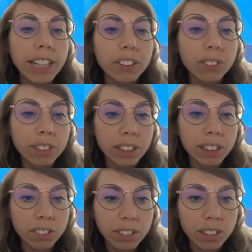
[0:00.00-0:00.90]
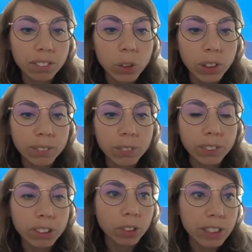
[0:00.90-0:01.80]
enhancing the team
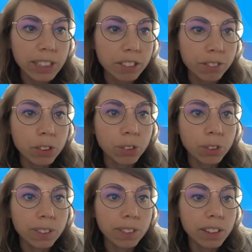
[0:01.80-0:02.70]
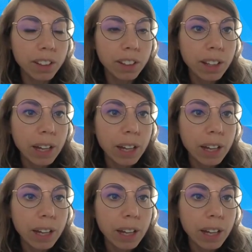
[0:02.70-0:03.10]
collaboration and efficiency.